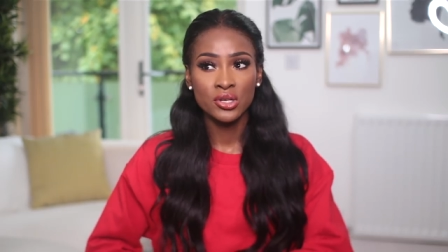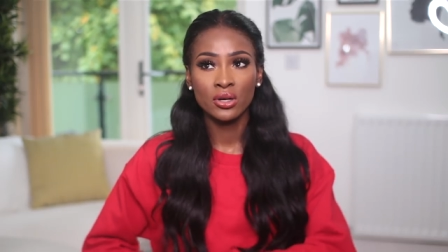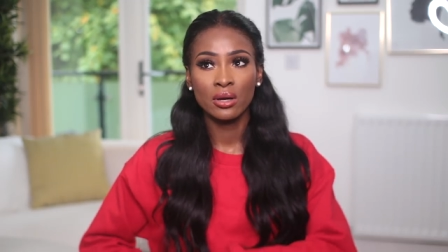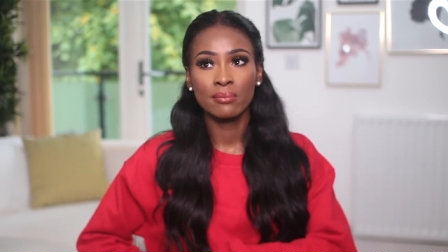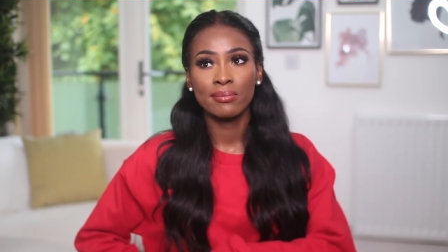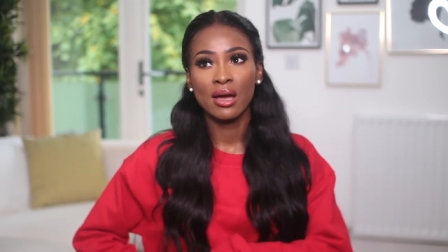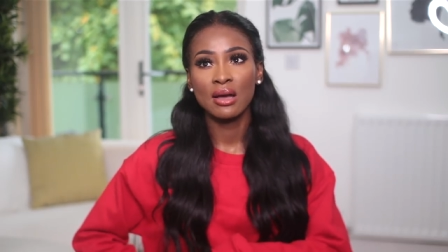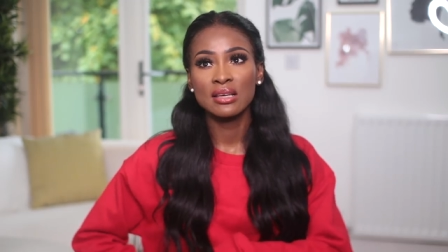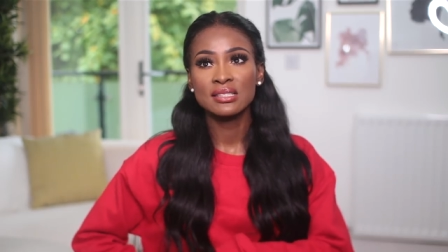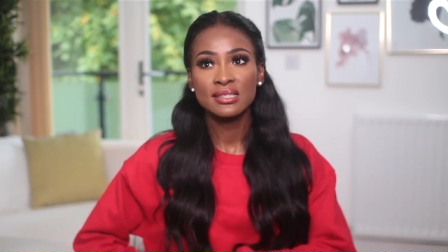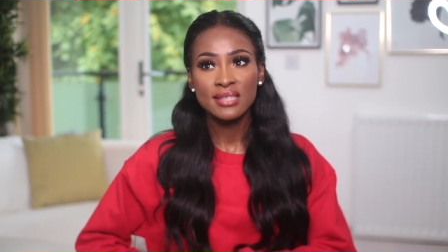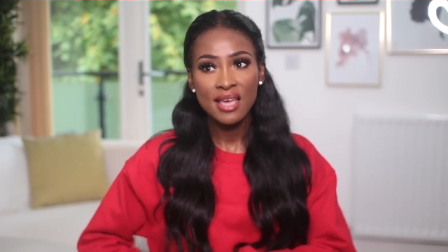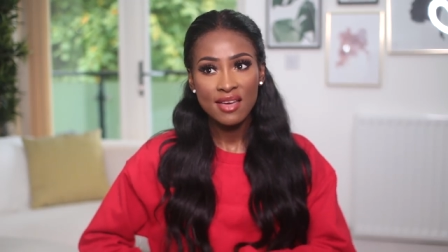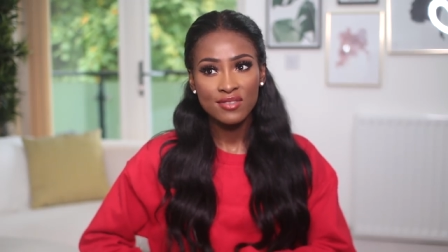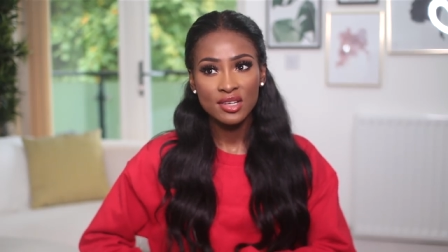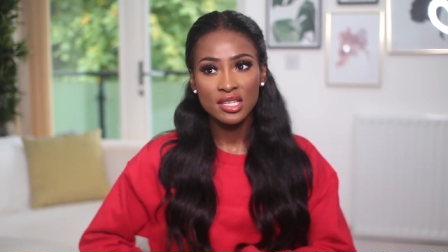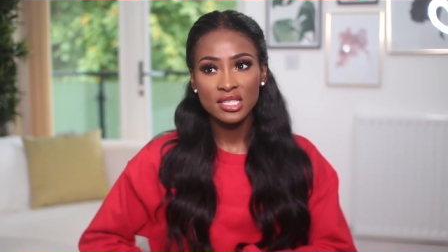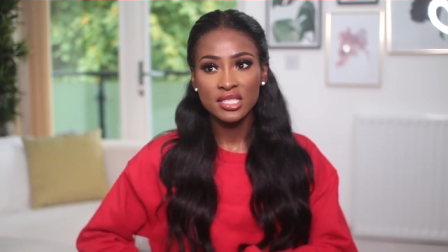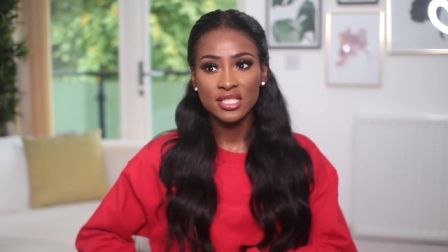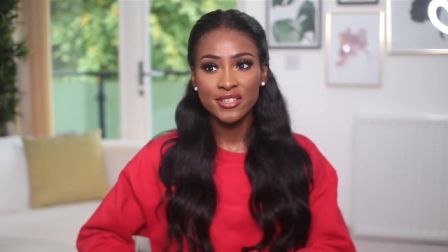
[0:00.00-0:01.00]
took about
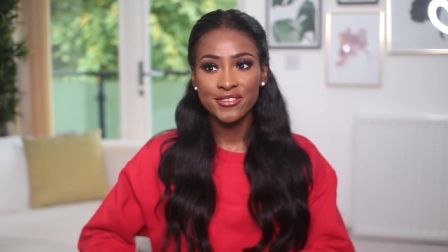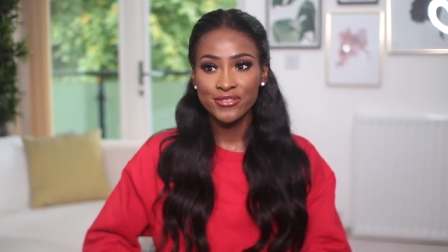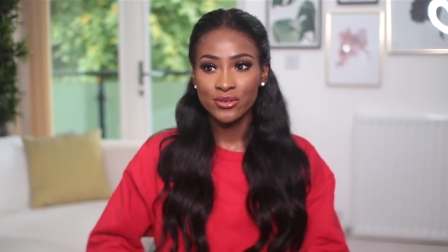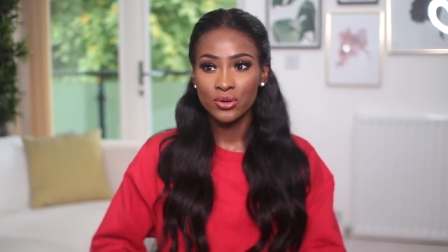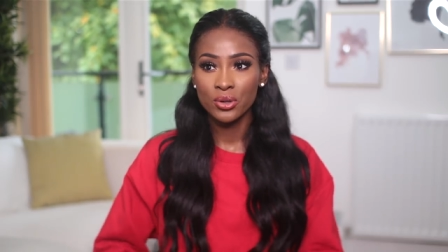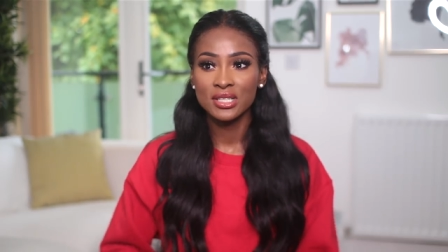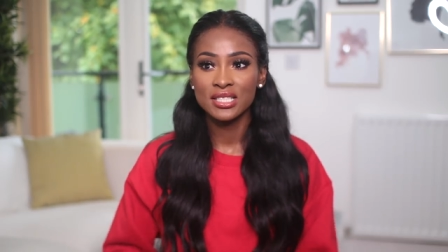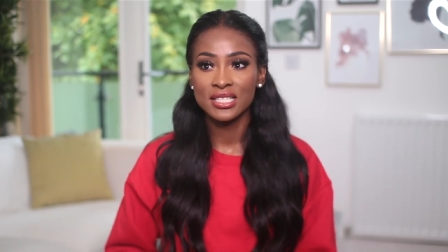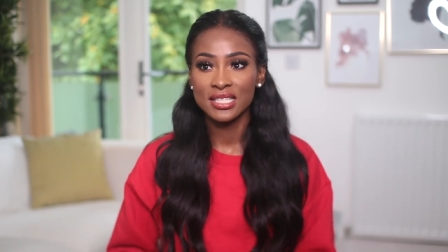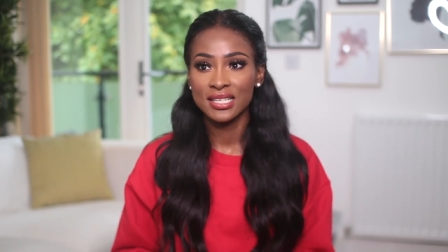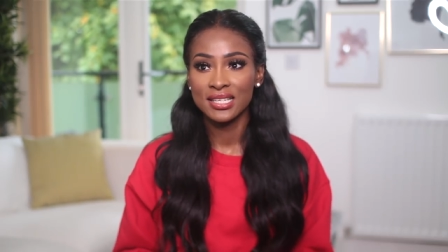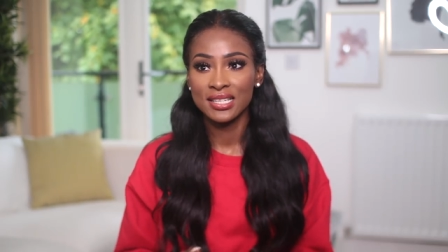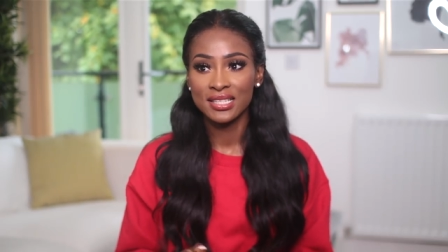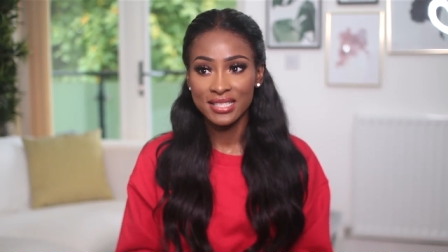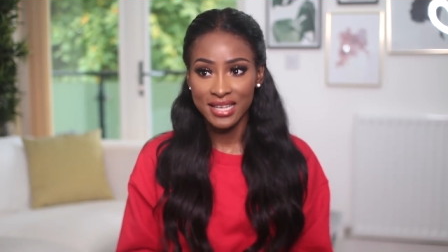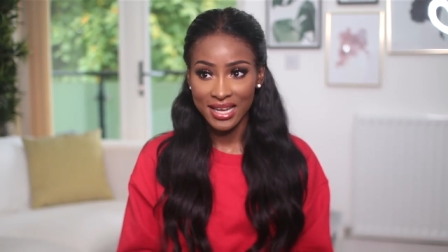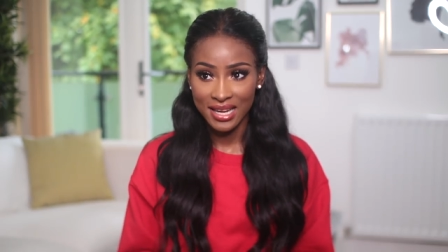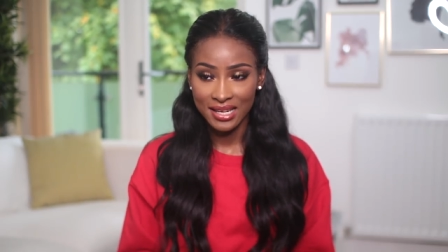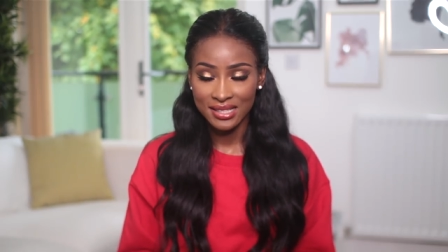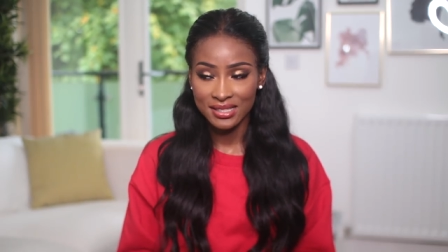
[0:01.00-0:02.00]
7 to
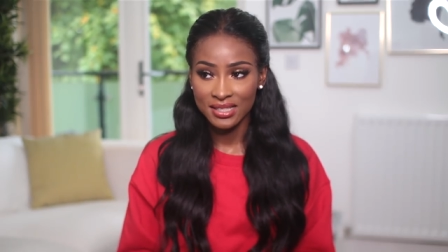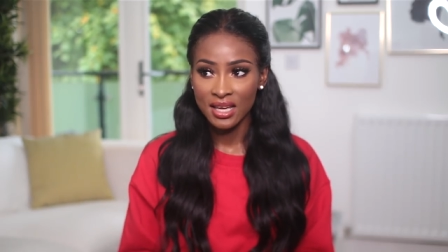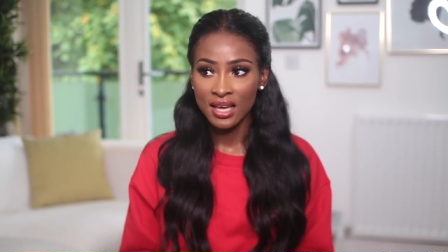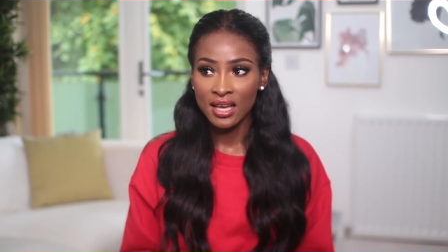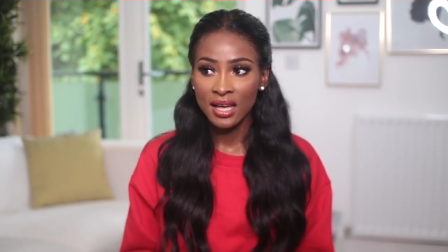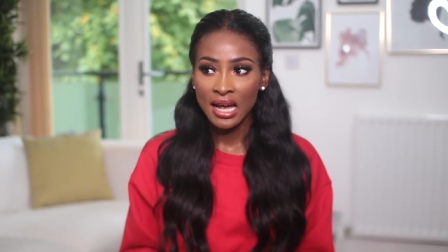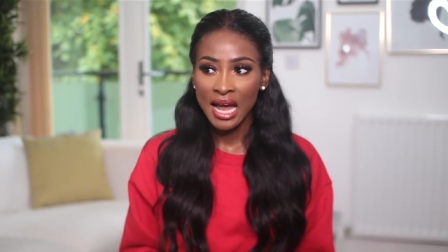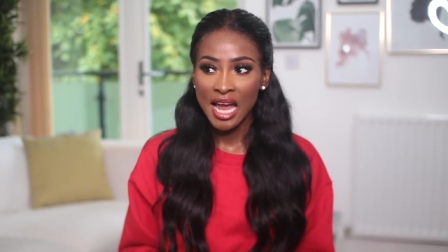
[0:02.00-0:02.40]
14 days